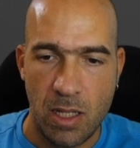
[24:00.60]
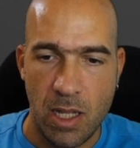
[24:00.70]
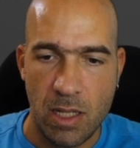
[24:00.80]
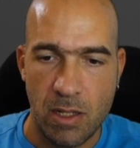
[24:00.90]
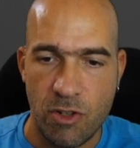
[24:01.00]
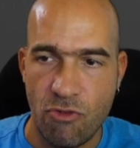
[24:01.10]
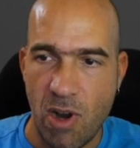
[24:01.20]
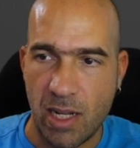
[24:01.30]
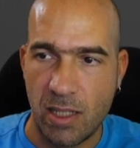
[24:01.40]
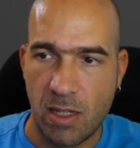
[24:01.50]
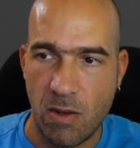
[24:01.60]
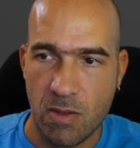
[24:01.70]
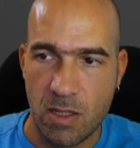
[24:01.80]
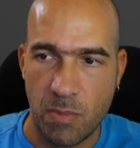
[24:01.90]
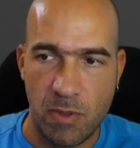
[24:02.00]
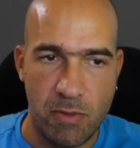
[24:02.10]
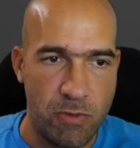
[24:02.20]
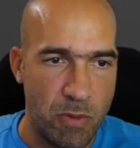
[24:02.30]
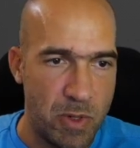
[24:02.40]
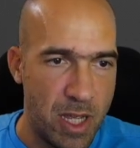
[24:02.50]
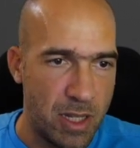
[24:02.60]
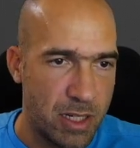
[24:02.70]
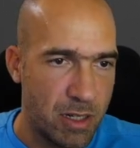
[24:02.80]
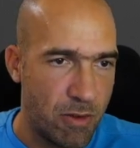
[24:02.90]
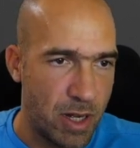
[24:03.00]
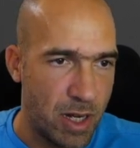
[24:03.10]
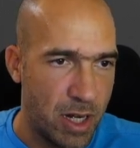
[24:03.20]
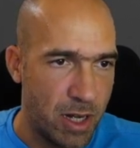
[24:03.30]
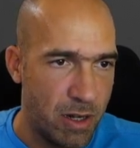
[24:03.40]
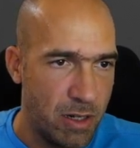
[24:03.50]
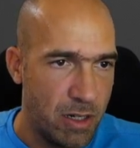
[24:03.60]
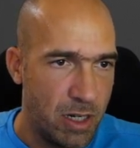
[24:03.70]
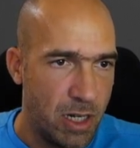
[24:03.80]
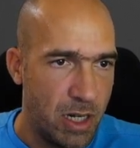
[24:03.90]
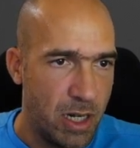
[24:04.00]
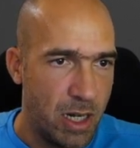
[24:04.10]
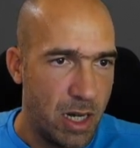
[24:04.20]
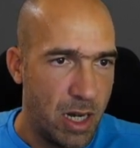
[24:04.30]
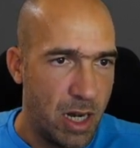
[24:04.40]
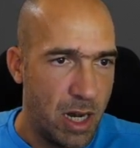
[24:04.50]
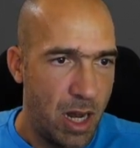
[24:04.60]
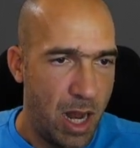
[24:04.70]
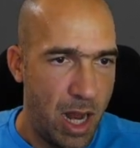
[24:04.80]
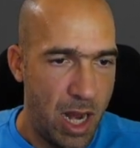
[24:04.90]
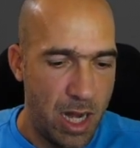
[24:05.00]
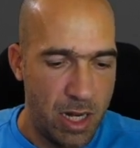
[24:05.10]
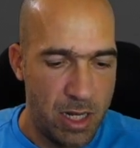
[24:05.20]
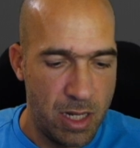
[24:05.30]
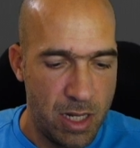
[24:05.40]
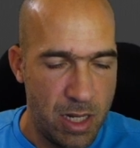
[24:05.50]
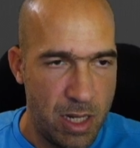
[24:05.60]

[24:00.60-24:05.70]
then drag the concept from the other screen here and